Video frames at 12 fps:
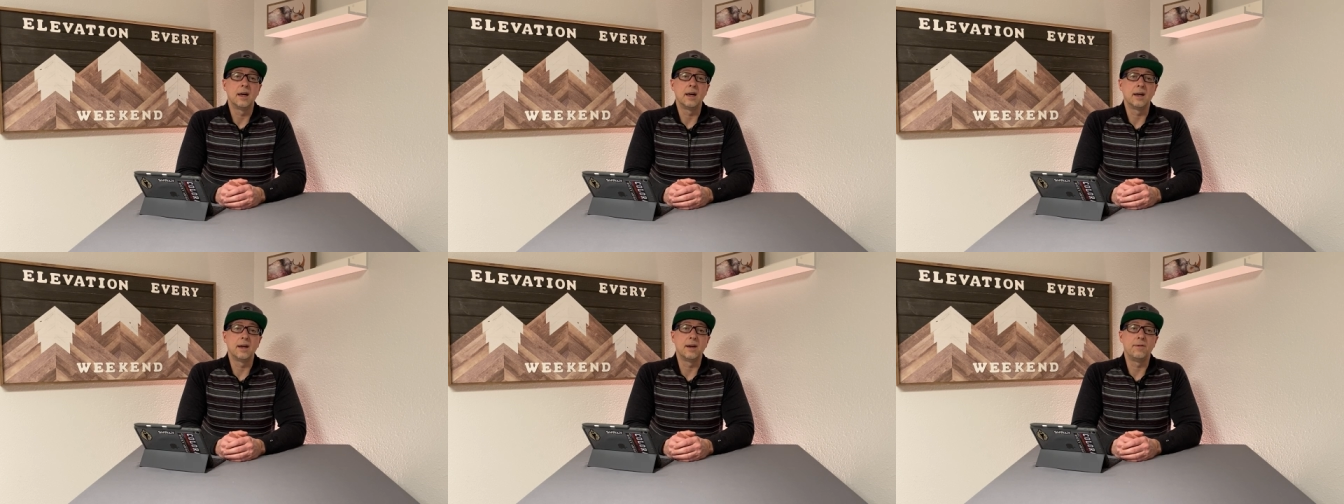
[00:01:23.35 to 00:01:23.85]

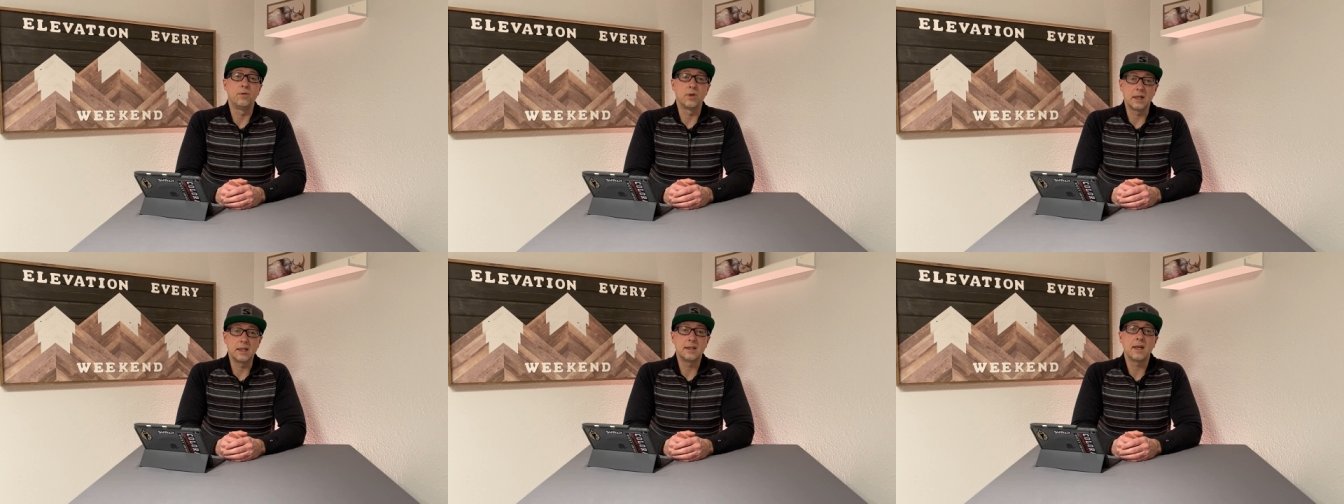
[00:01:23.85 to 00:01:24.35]
I've
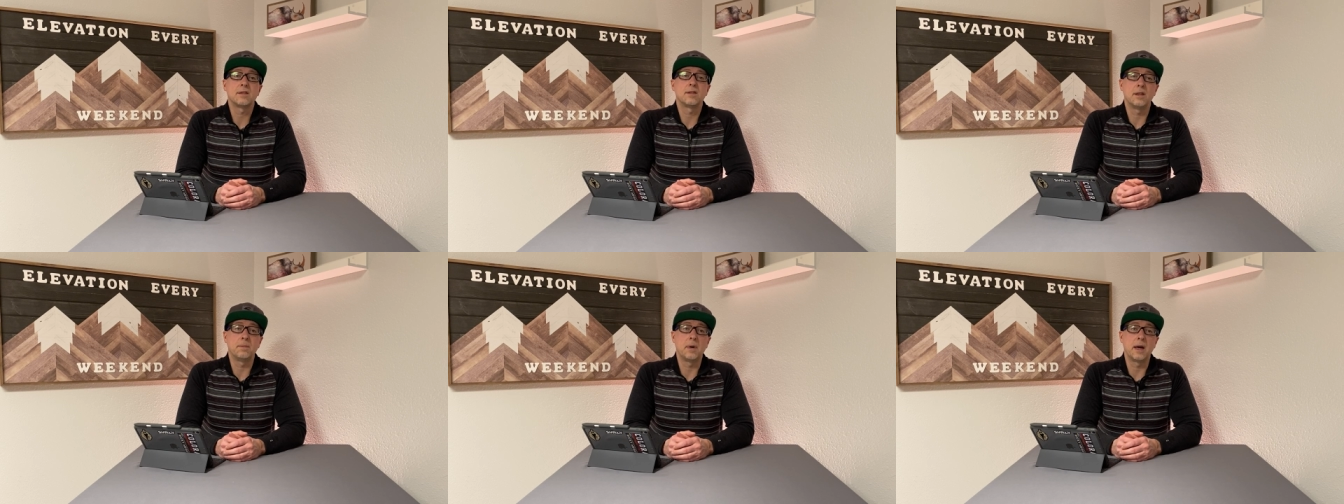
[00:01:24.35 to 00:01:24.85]
really
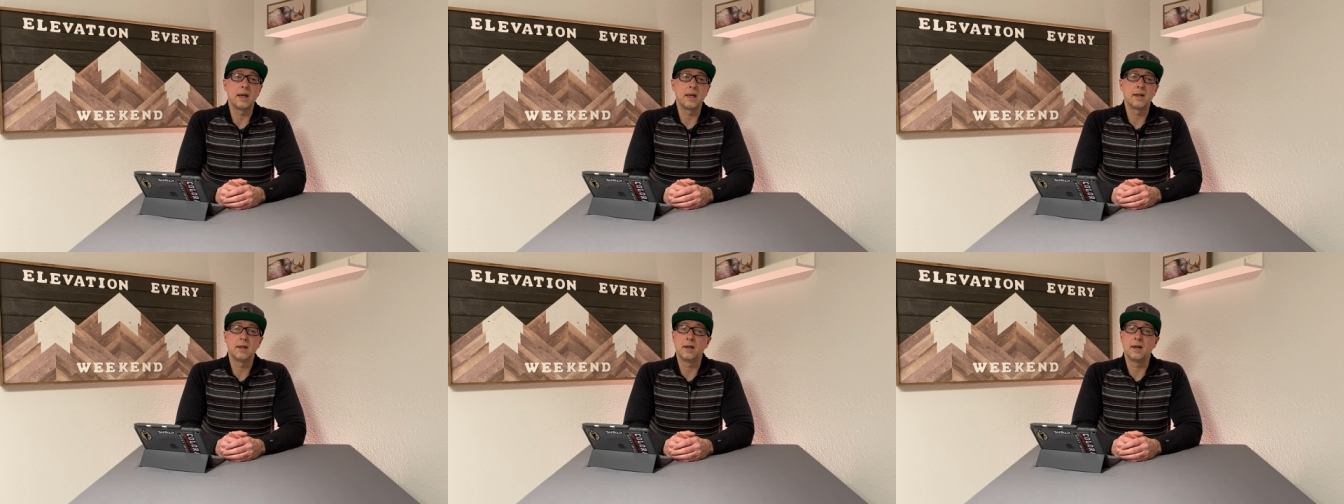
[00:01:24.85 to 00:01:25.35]
tested the
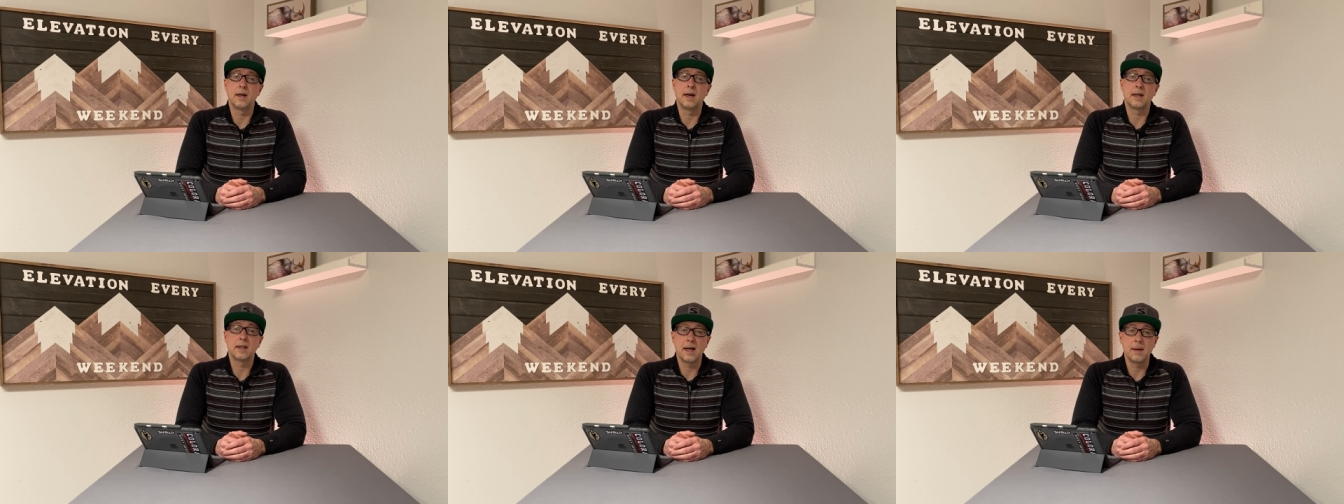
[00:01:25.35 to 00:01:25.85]
bike
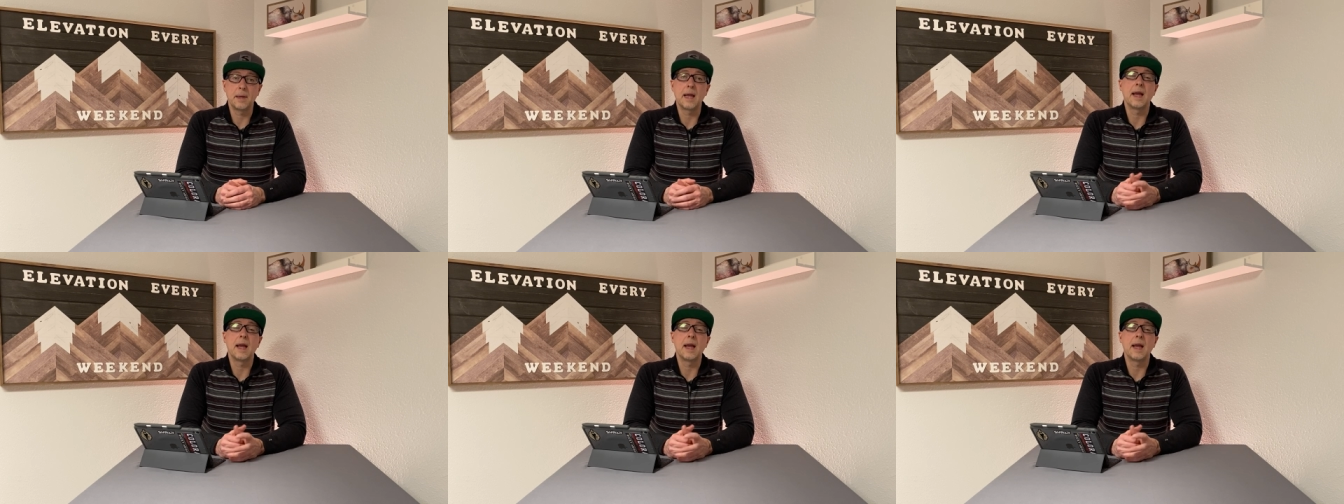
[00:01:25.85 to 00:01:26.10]
on climbing